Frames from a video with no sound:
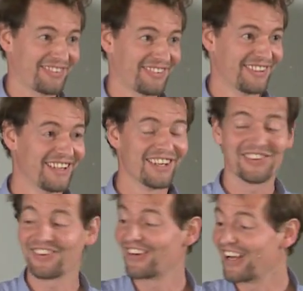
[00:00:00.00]
Huh?
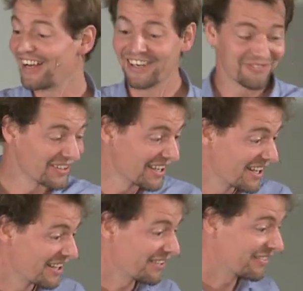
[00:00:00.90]
So um,
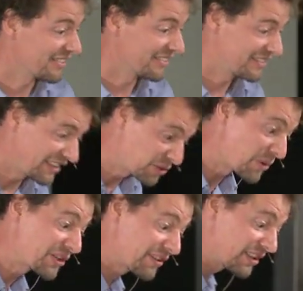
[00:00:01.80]
just to
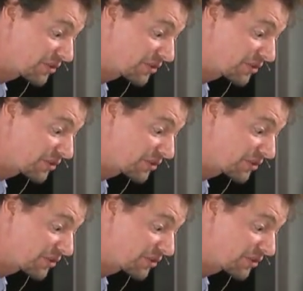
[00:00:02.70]
motivate